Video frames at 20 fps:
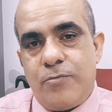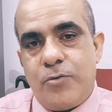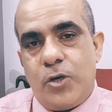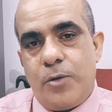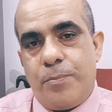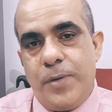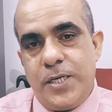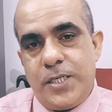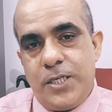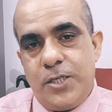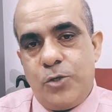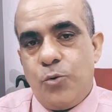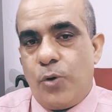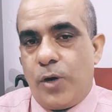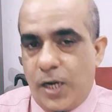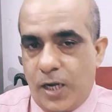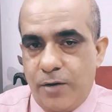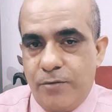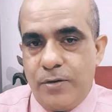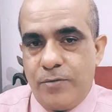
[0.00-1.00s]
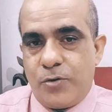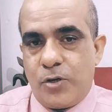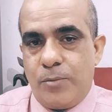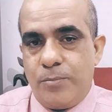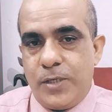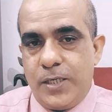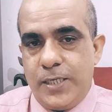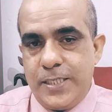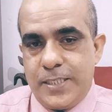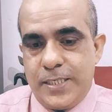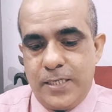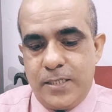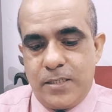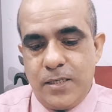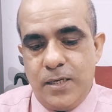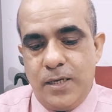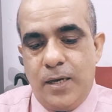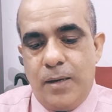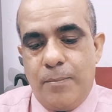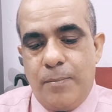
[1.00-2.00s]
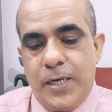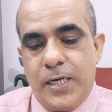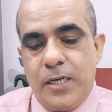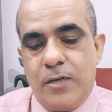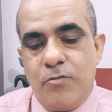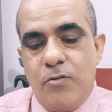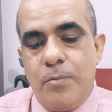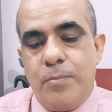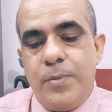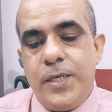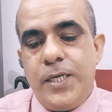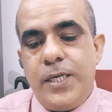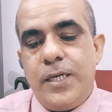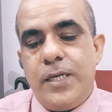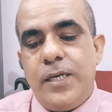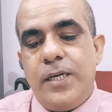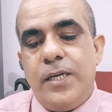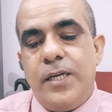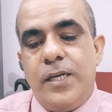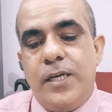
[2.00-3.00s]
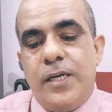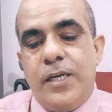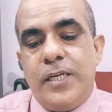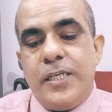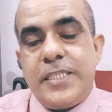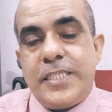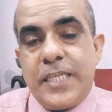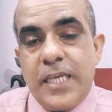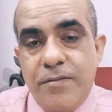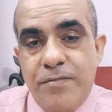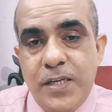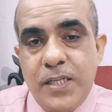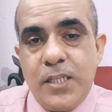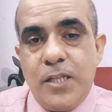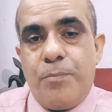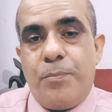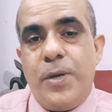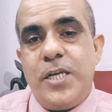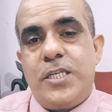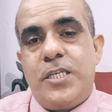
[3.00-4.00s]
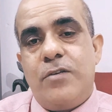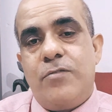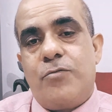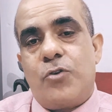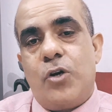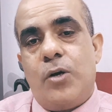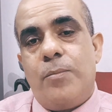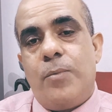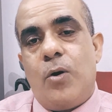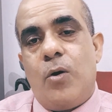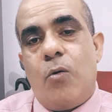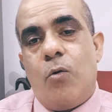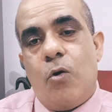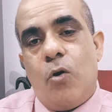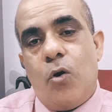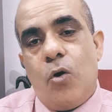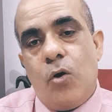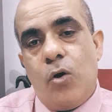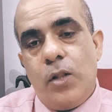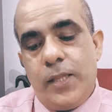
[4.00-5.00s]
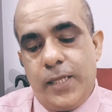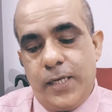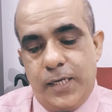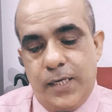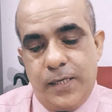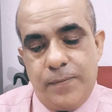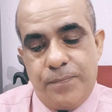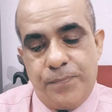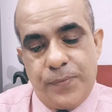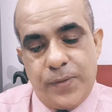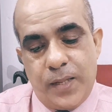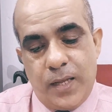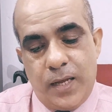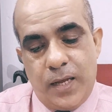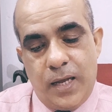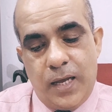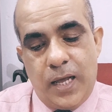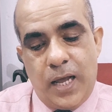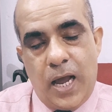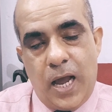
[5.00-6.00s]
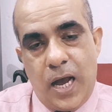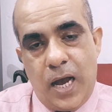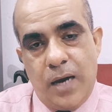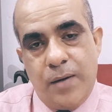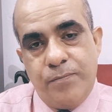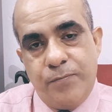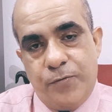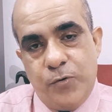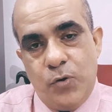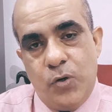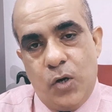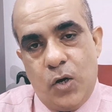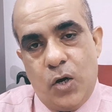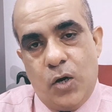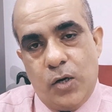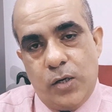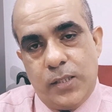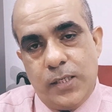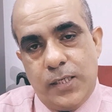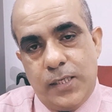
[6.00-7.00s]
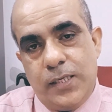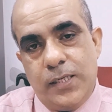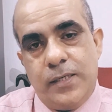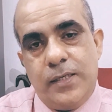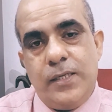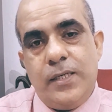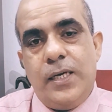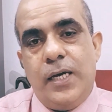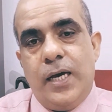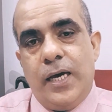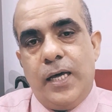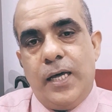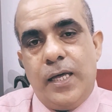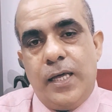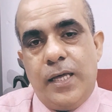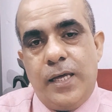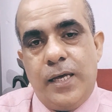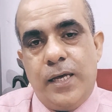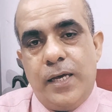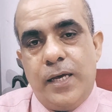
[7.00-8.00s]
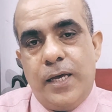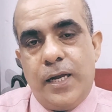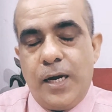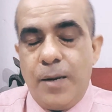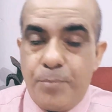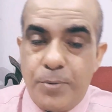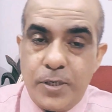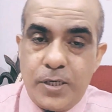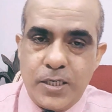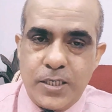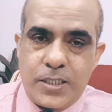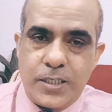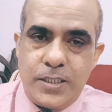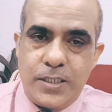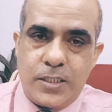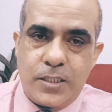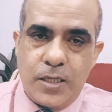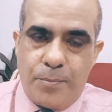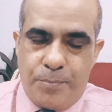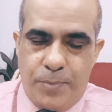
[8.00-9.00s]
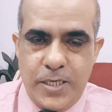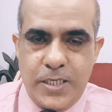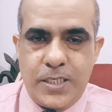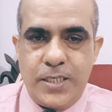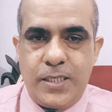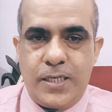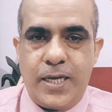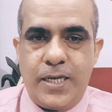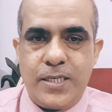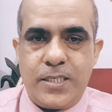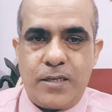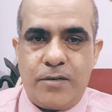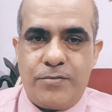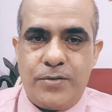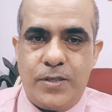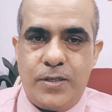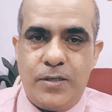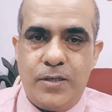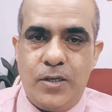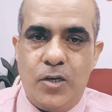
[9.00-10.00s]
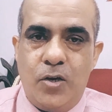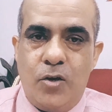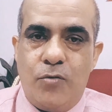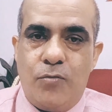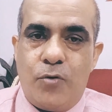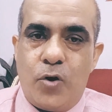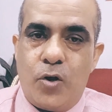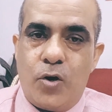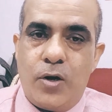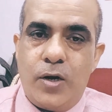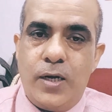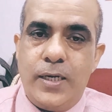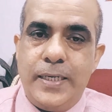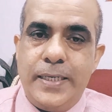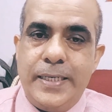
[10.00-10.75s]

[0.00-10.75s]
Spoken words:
for patient to recover from the disease, but it will be saving the patient from all the harmful or the repercussions a patient can suffer for